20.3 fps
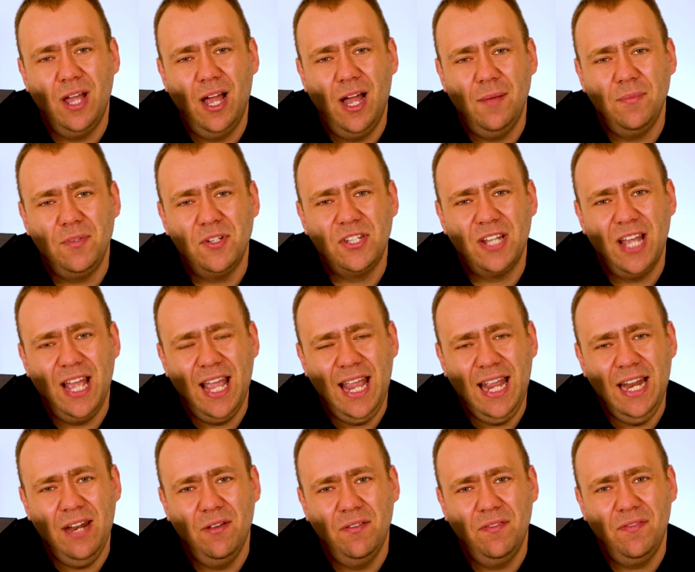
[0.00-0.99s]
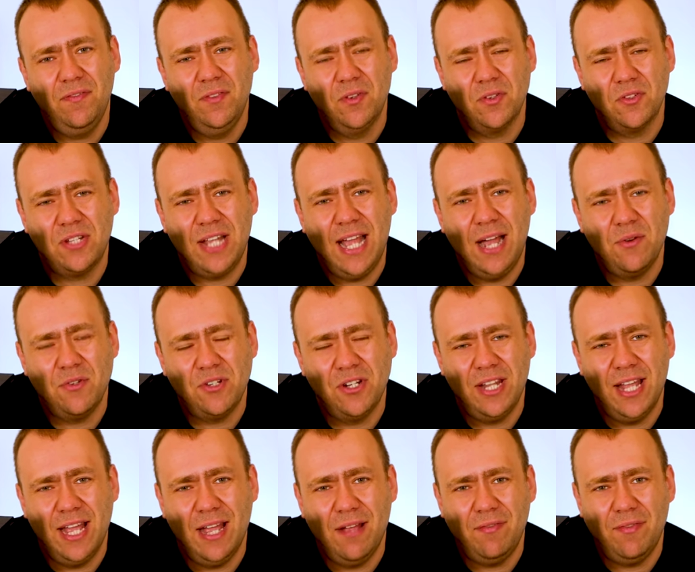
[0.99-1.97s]
Um, just a hint of nostalgia
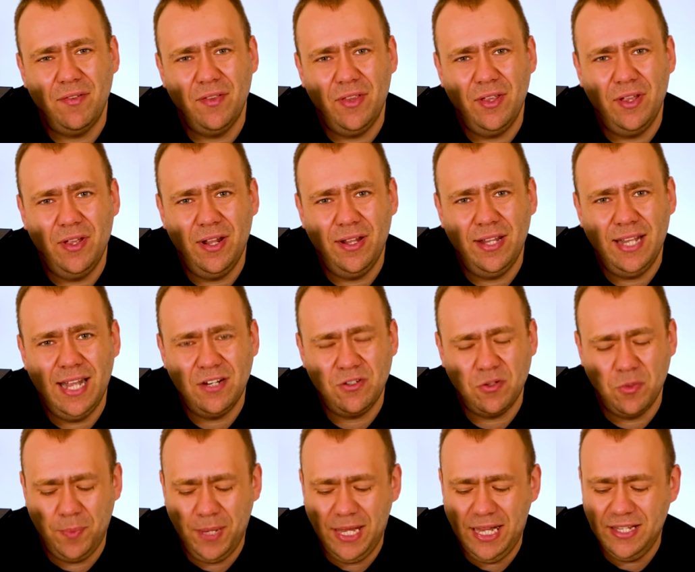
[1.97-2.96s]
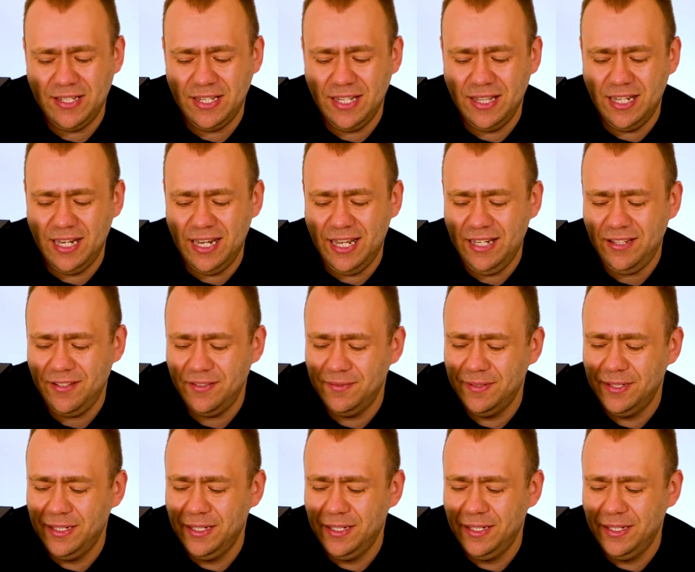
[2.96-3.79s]
there for the, the actual piece in the lid,